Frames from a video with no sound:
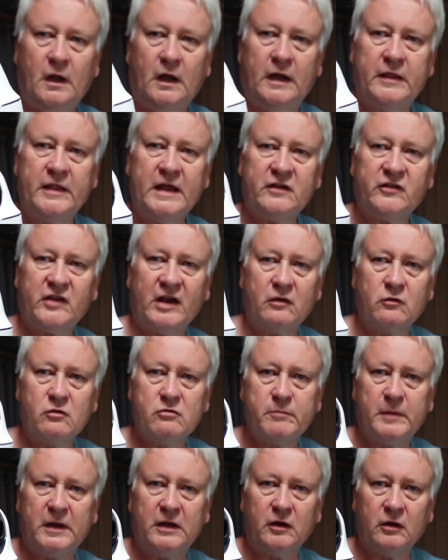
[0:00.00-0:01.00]
And that's how
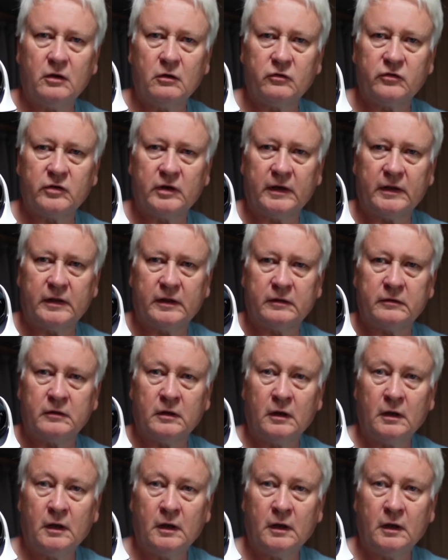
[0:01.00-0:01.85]
we've been using it in